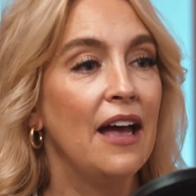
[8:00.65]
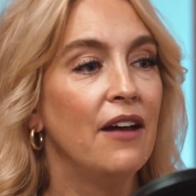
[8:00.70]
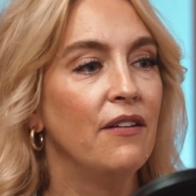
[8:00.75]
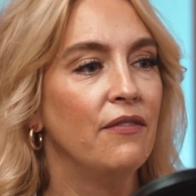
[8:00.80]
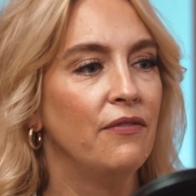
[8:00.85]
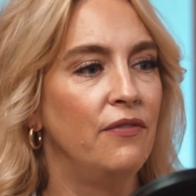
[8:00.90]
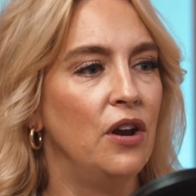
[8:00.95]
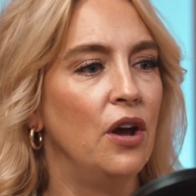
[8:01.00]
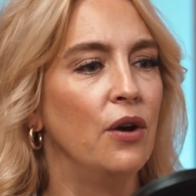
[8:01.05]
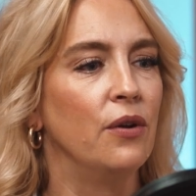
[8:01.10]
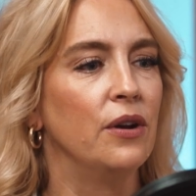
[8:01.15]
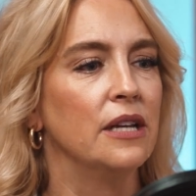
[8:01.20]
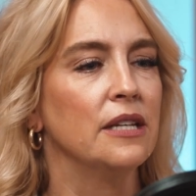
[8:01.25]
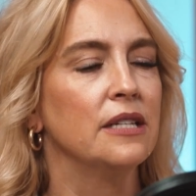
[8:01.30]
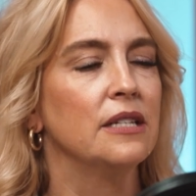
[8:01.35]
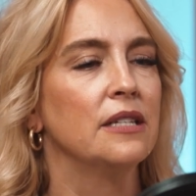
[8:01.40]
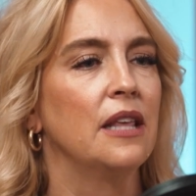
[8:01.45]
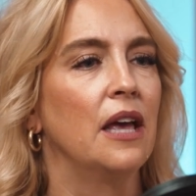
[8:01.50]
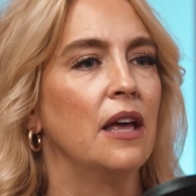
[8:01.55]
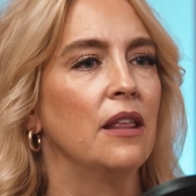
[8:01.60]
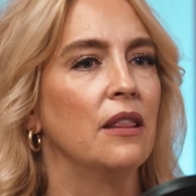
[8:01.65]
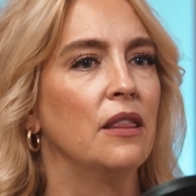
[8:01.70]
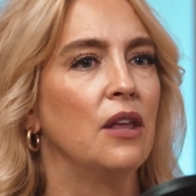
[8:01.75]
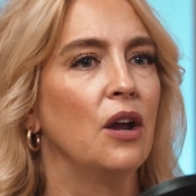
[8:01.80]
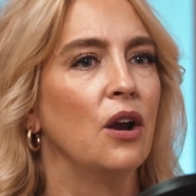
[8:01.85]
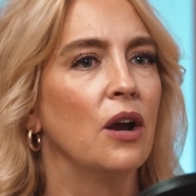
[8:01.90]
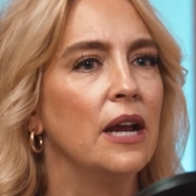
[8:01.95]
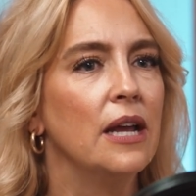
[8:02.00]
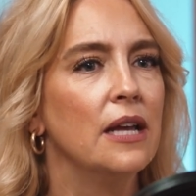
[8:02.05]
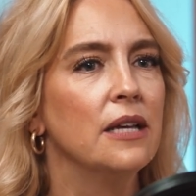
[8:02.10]
have noticed that
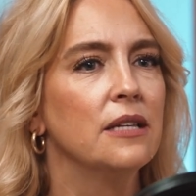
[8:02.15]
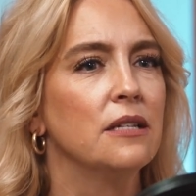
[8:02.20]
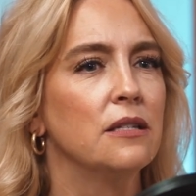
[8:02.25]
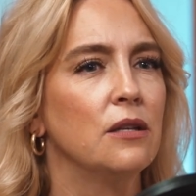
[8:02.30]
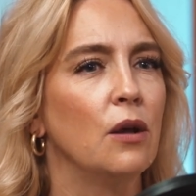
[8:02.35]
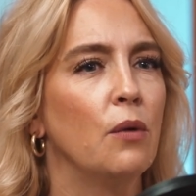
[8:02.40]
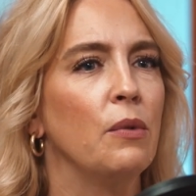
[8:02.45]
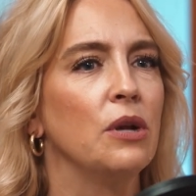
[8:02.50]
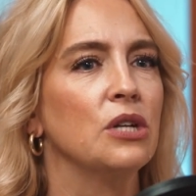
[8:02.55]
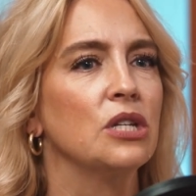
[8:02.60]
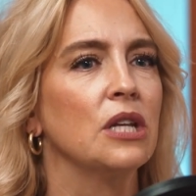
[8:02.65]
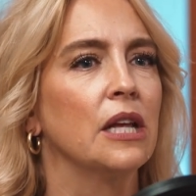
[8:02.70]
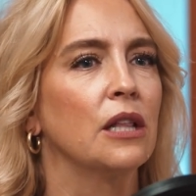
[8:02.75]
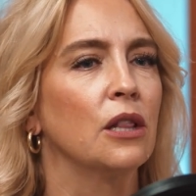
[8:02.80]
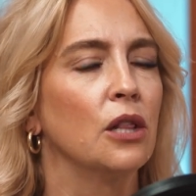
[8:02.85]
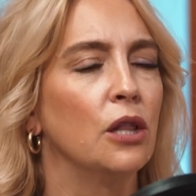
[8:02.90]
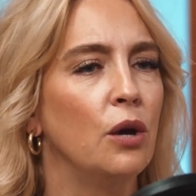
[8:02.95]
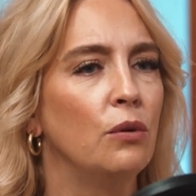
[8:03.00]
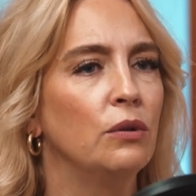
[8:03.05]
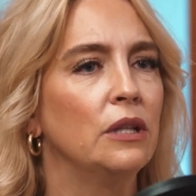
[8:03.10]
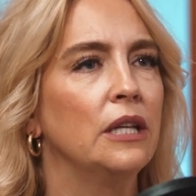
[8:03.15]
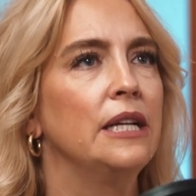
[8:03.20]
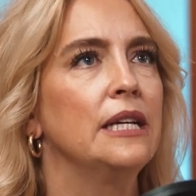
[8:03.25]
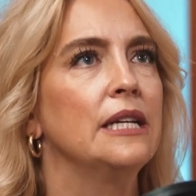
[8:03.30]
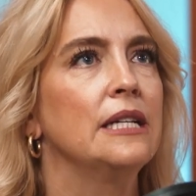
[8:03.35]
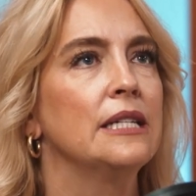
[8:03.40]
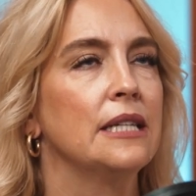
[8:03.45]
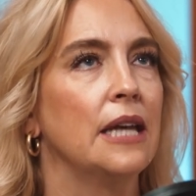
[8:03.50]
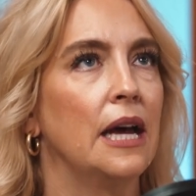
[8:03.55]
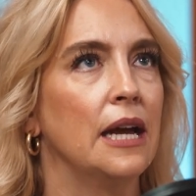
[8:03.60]
there is so much like
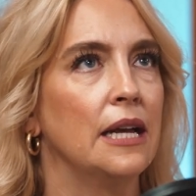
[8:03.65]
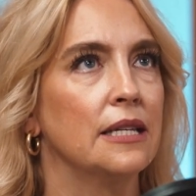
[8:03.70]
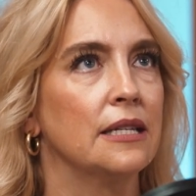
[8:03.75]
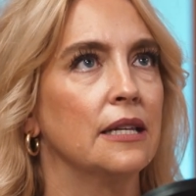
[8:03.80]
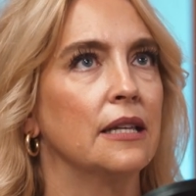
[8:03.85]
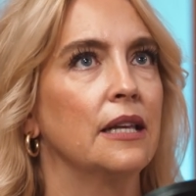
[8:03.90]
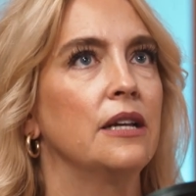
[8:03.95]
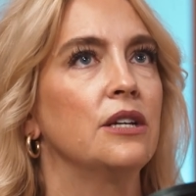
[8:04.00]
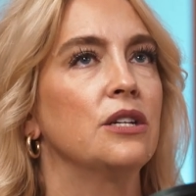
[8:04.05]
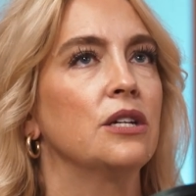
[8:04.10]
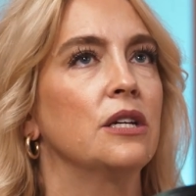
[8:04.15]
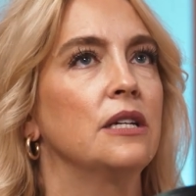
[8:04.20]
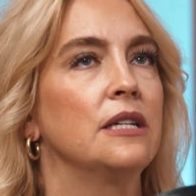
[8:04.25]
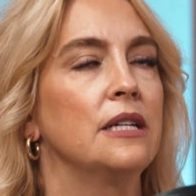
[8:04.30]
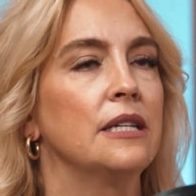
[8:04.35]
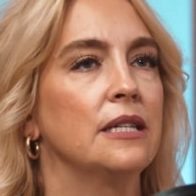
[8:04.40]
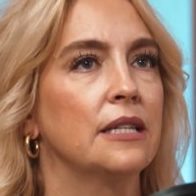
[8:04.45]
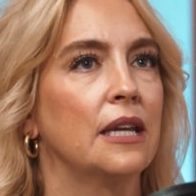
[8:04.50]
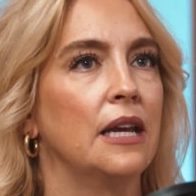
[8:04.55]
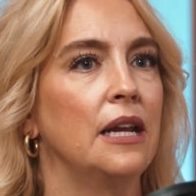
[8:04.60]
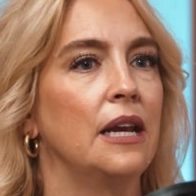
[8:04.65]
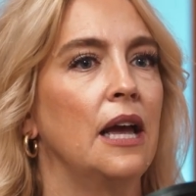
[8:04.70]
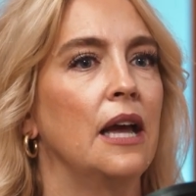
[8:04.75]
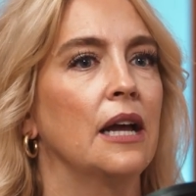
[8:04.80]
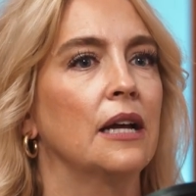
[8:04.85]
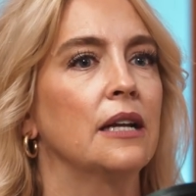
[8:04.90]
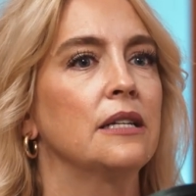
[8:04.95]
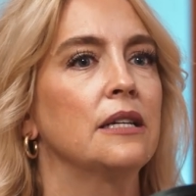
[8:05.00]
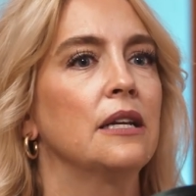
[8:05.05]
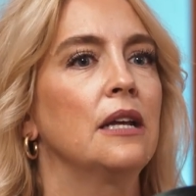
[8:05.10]
loneliness, isolation,
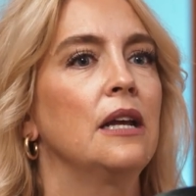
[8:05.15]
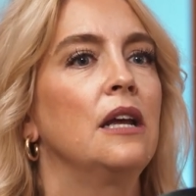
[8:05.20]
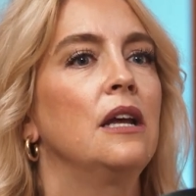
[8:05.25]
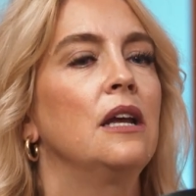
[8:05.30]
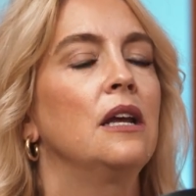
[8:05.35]
disconnect,